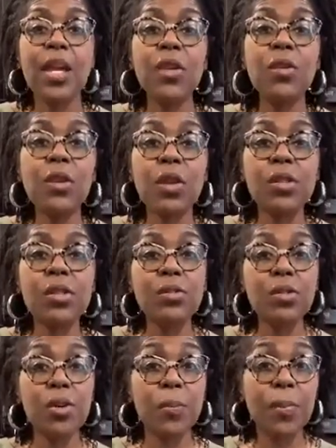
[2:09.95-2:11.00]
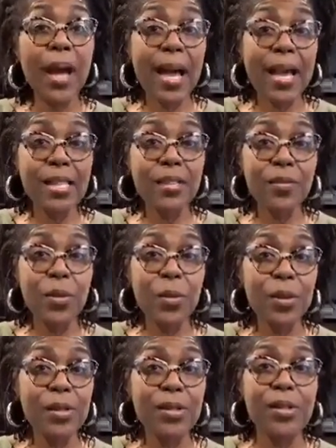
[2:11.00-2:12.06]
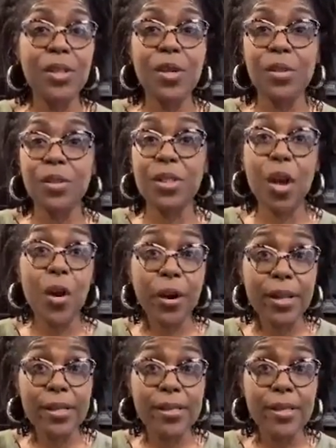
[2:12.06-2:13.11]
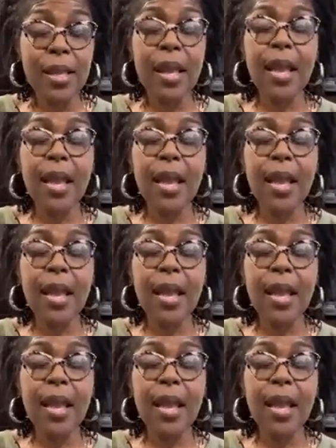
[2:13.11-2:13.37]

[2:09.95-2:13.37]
You can also do your pies, of course, your tarts.